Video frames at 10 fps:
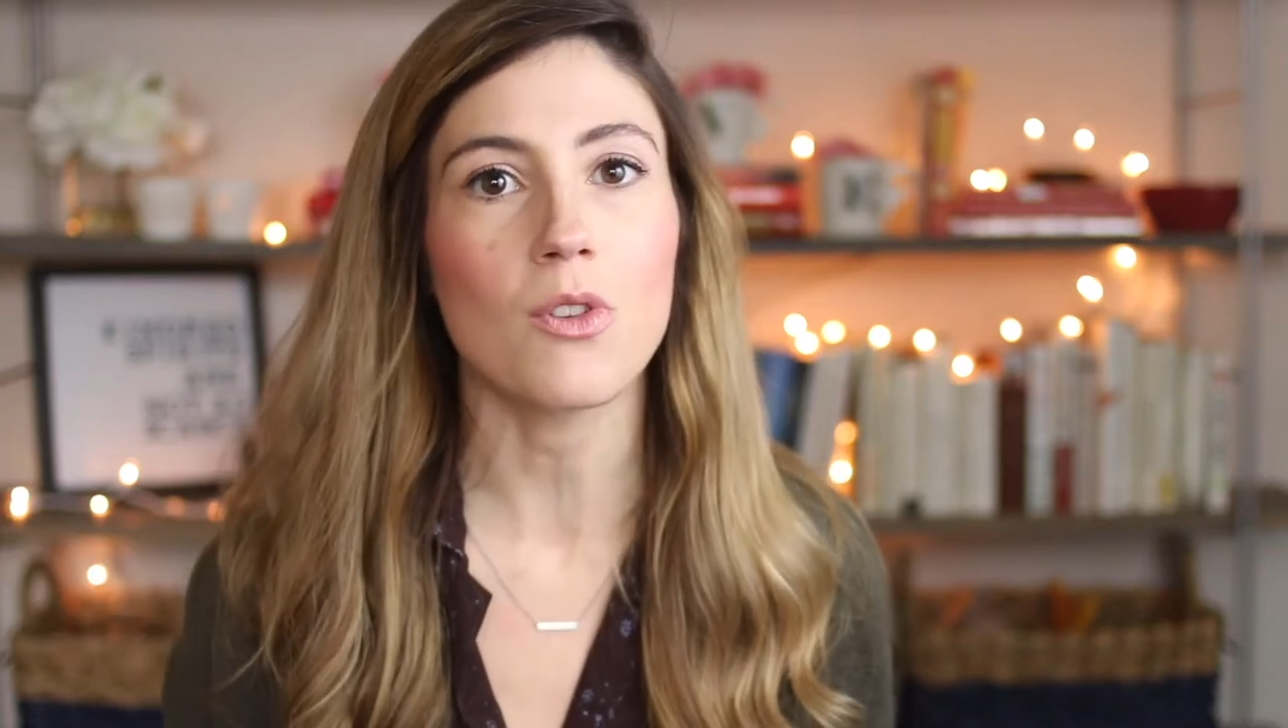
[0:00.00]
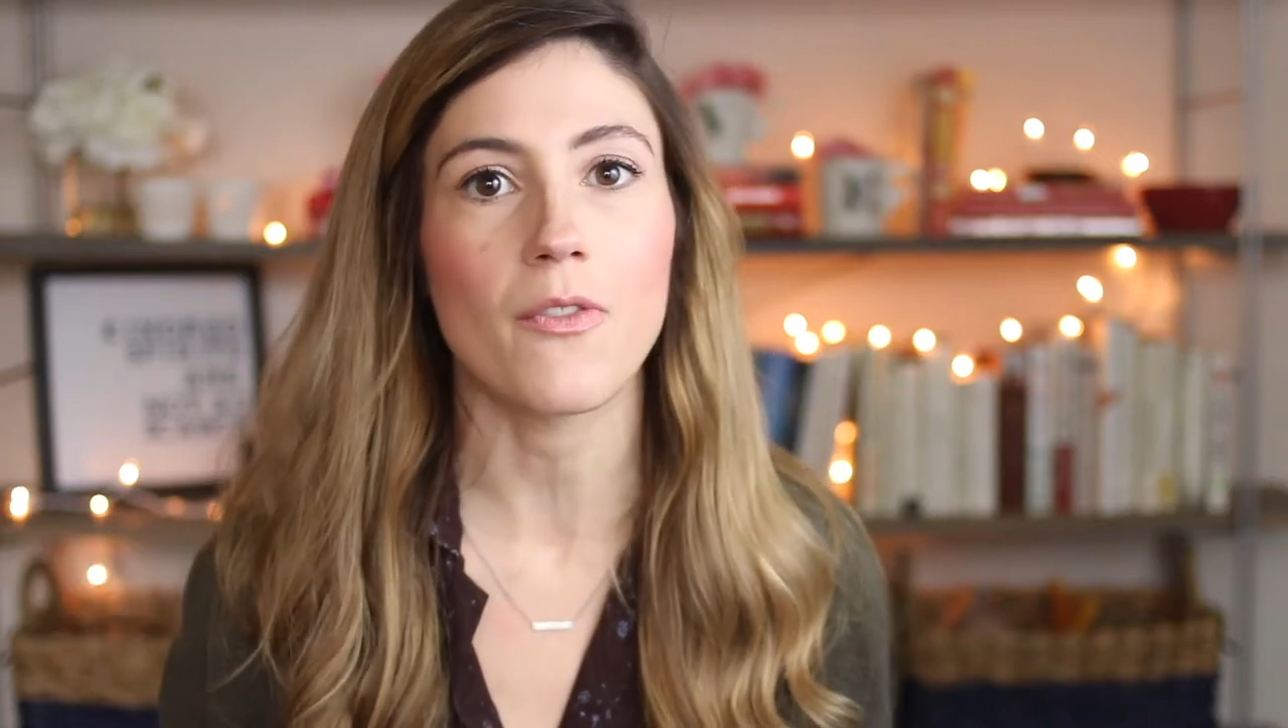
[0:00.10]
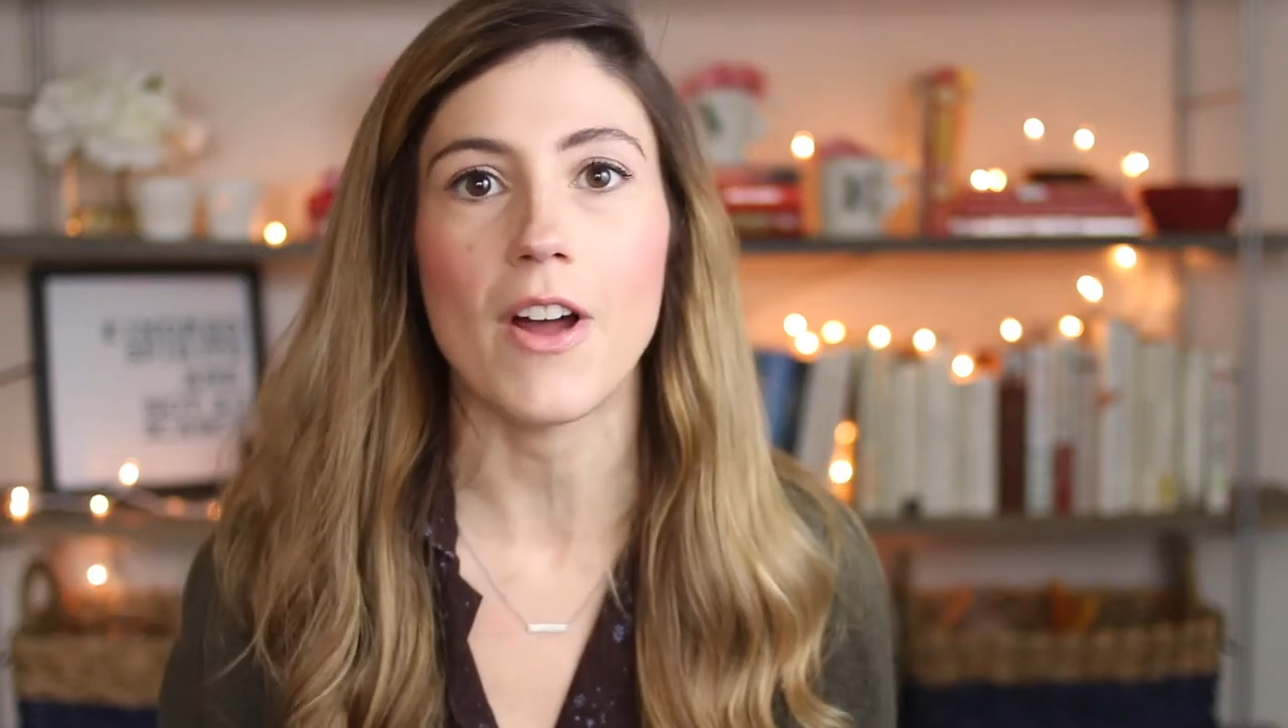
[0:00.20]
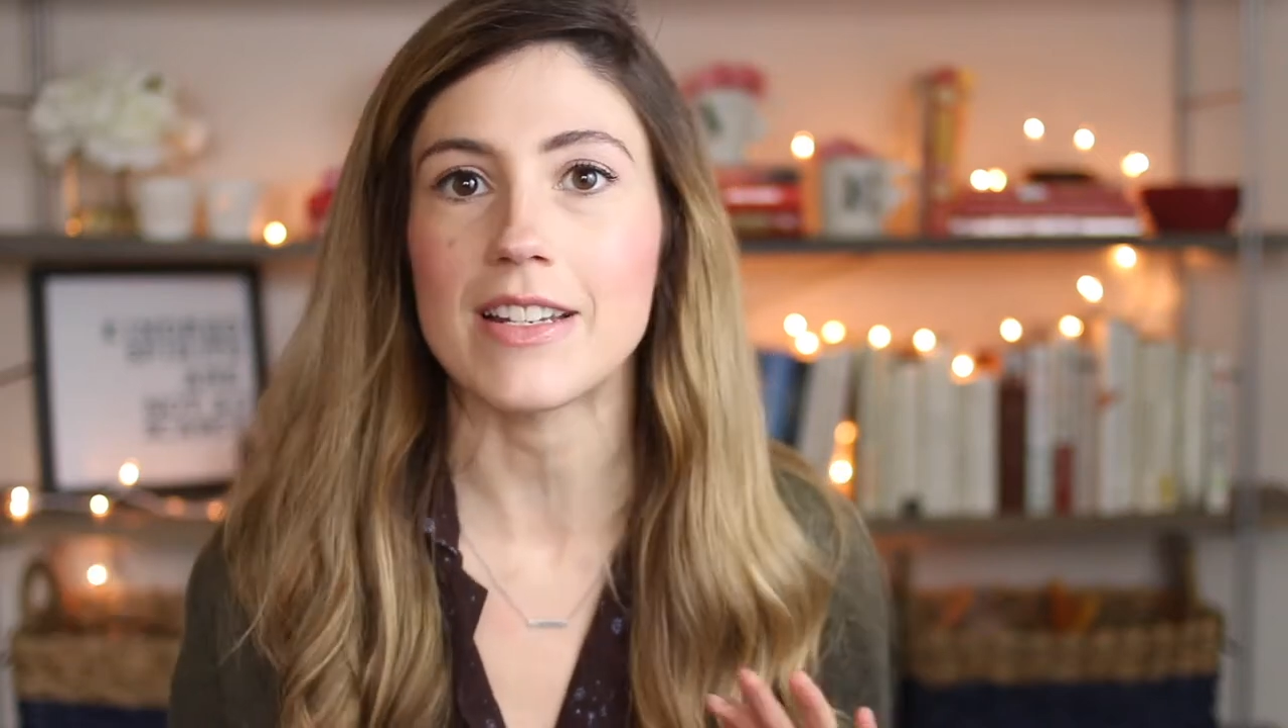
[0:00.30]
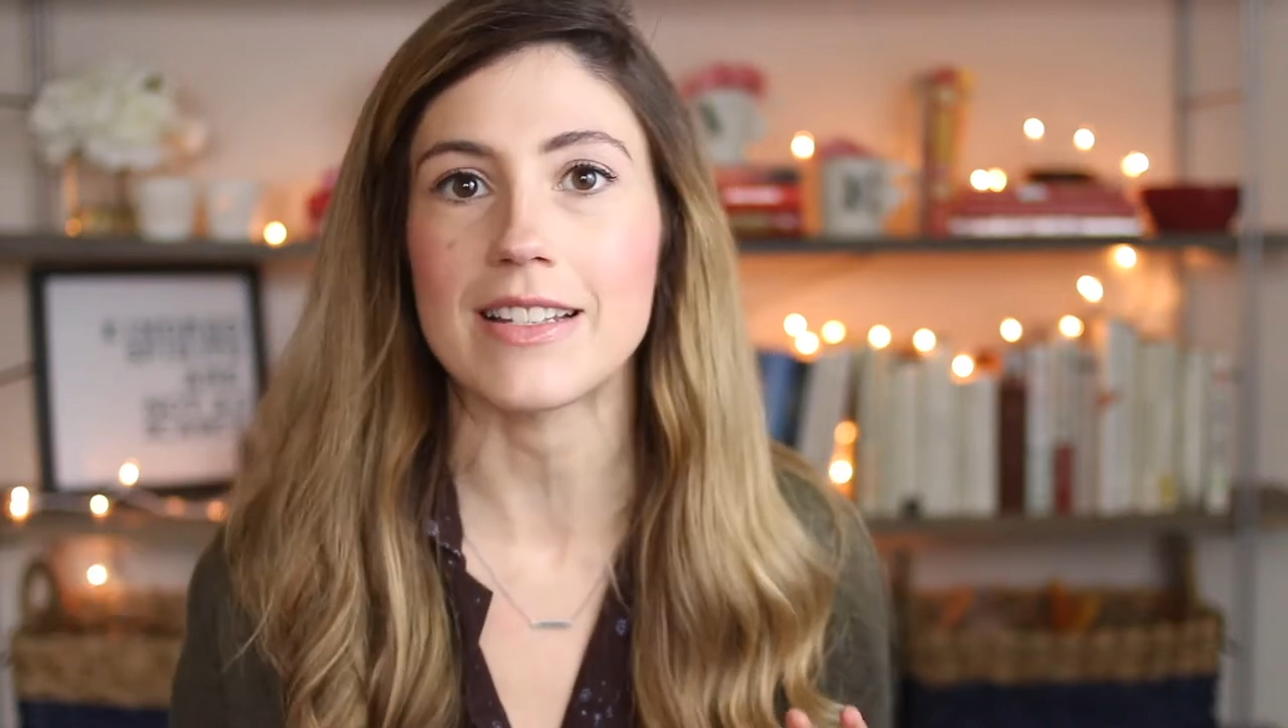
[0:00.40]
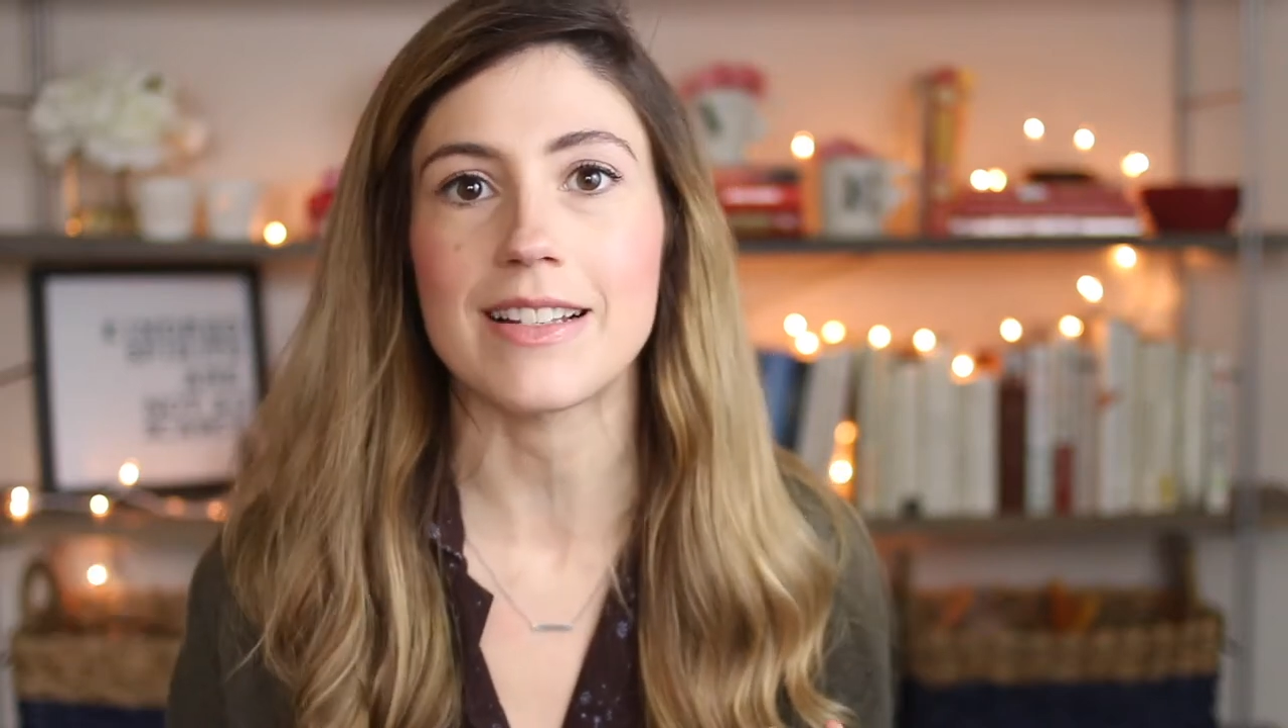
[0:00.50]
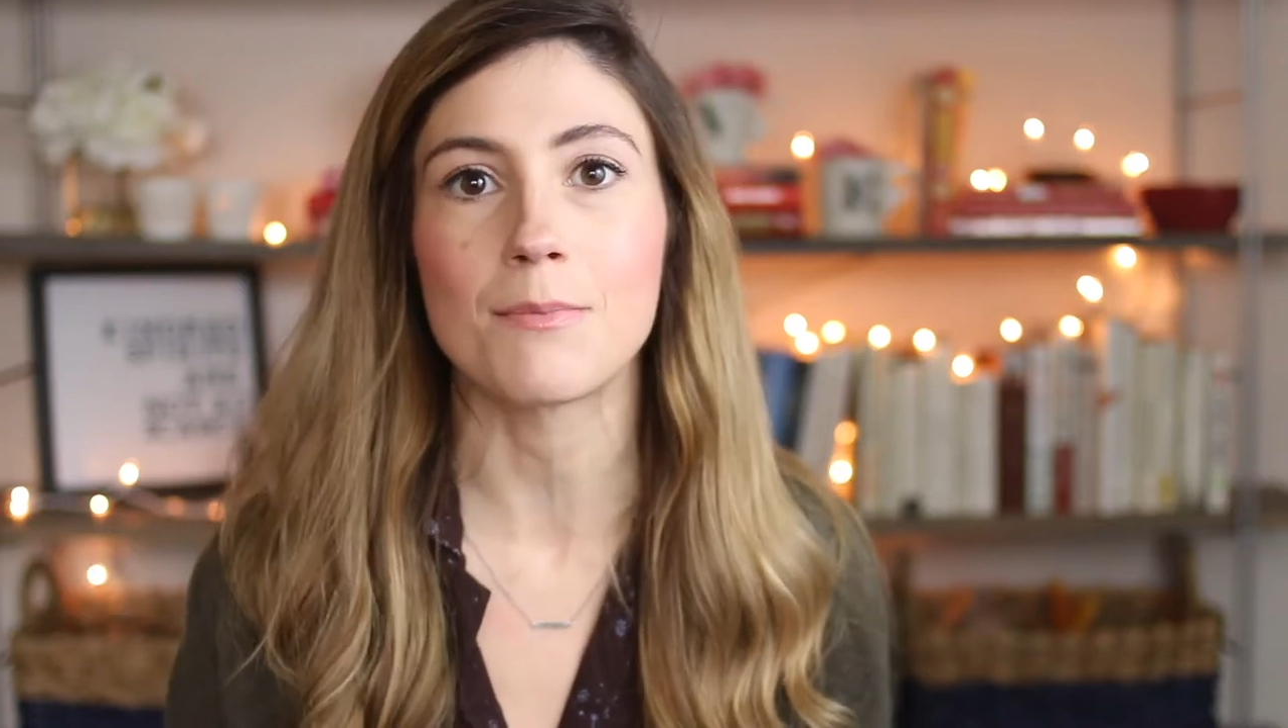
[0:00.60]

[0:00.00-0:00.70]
Oliphant is